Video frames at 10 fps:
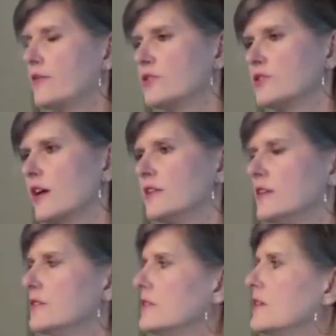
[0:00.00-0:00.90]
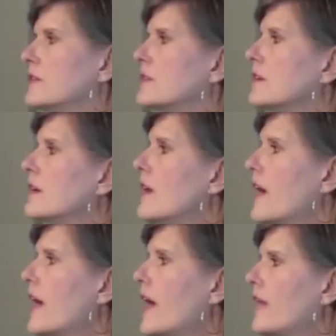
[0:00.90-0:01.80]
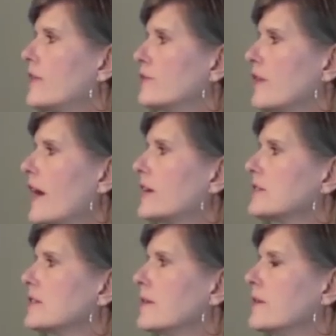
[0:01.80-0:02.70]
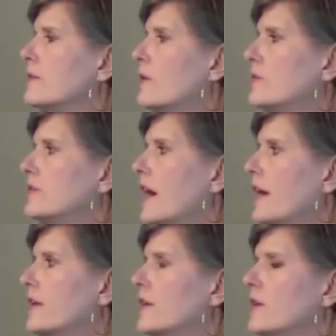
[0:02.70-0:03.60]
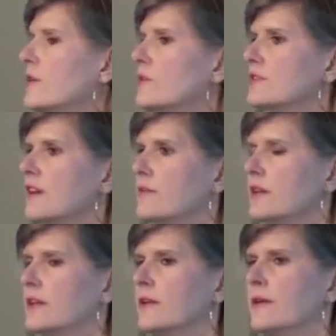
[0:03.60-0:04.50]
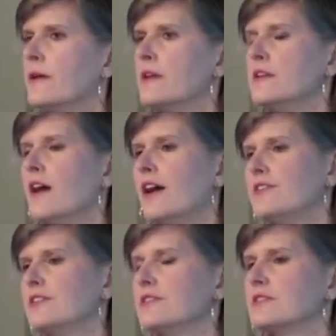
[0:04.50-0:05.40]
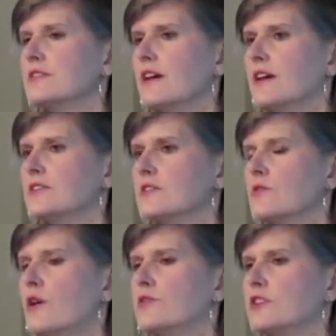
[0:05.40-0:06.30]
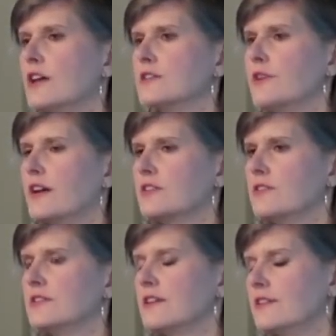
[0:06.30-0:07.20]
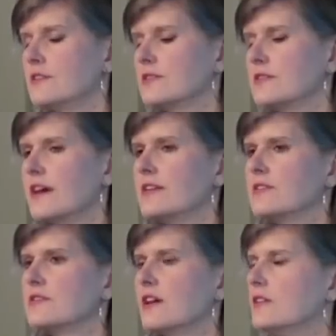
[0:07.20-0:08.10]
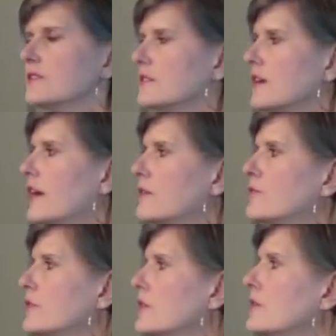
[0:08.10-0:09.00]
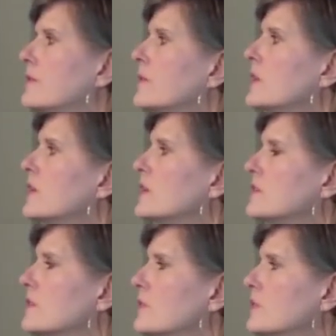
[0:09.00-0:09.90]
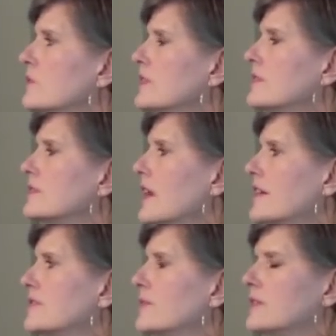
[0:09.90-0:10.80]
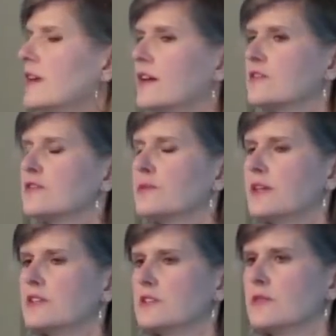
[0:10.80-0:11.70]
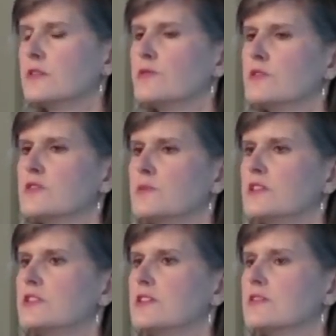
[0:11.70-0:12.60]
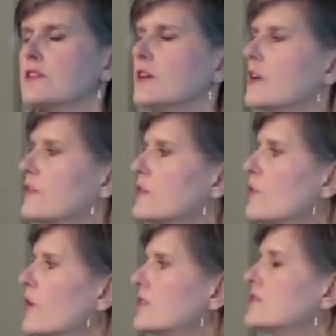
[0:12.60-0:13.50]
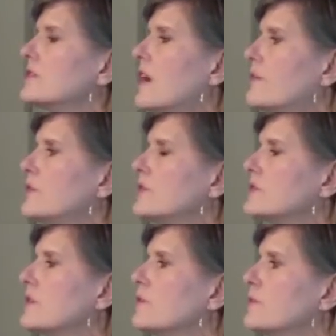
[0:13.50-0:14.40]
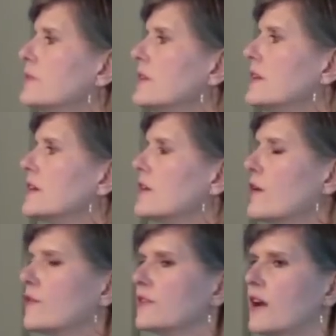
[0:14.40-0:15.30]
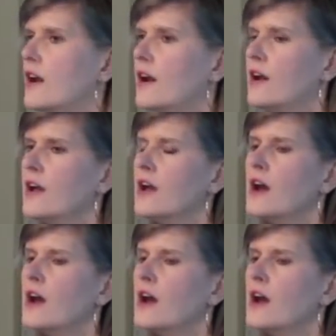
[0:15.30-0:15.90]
which tunnel underneath and they're fracked. What does that mean? Now, I think this, to quote Josh Fox on this, I think the science tells us how to feel. So when you read the science about the extirpation of different species, the noise levels that will be in our